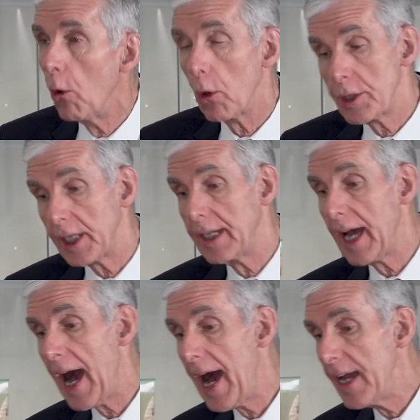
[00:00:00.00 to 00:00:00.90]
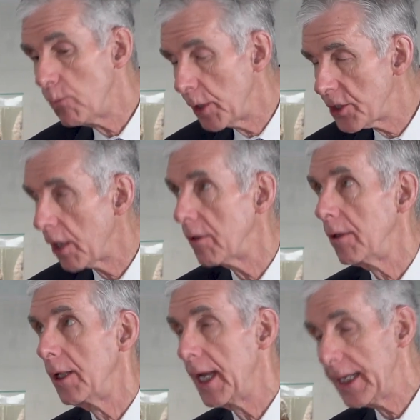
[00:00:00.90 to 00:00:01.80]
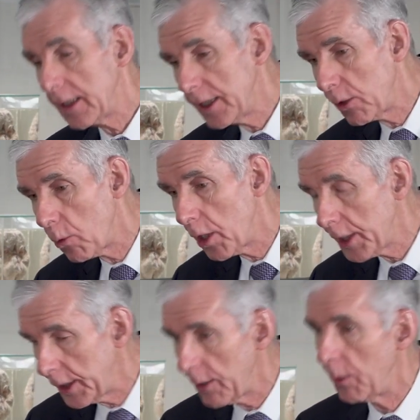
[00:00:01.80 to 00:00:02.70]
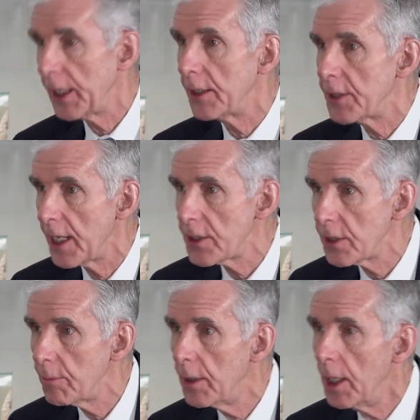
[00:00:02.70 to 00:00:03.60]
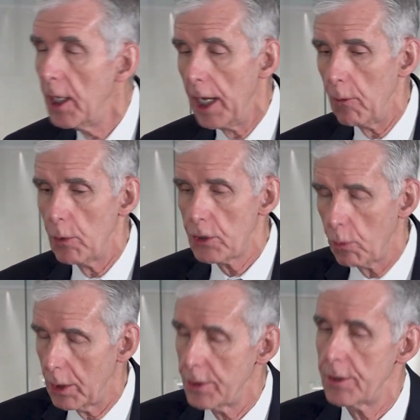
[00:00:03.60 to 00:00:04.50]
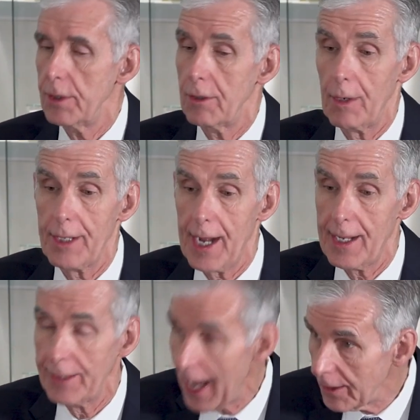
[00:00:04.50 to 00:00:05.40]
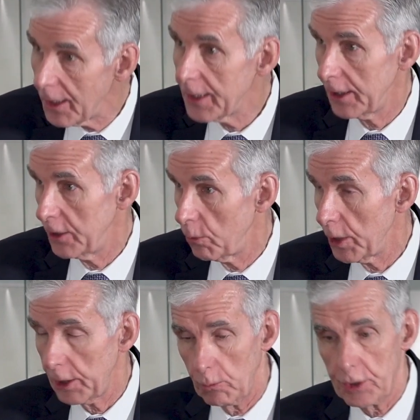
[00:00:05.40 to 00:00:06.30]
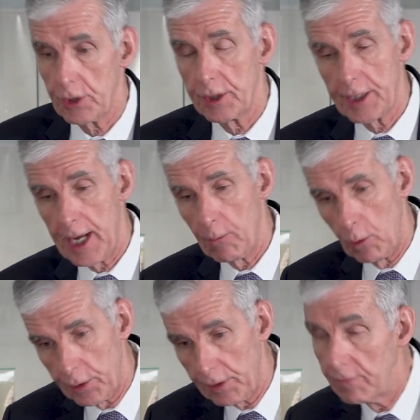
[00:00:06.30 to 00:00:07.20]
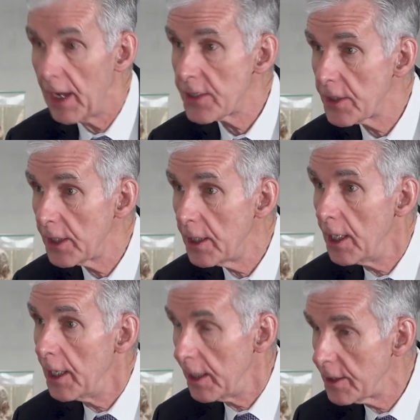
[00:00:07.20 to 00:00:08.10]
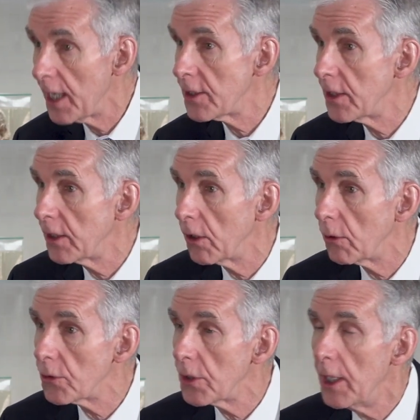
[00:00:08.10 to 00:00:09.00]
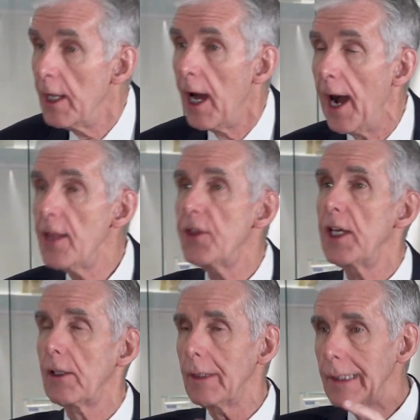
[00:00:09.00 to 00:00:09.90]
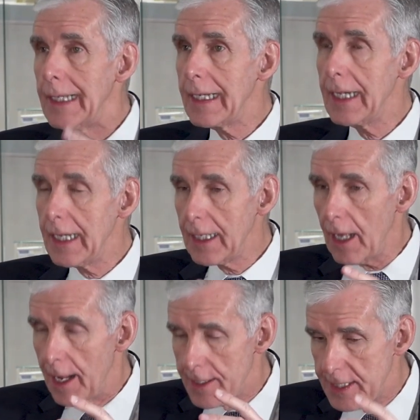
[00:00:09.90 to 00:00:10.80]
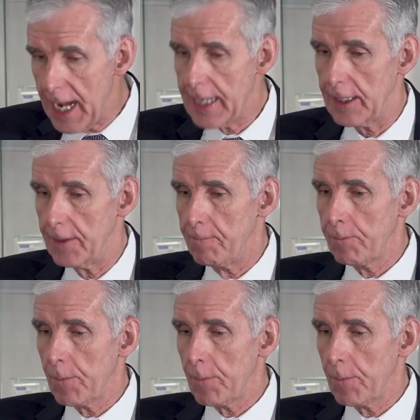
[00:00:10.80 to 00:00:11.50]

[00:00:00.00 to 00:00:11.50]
or to guide which are likely to work and then we can test them, and which ones are not likely to work and which it's not worth investing in testing those. I think linking data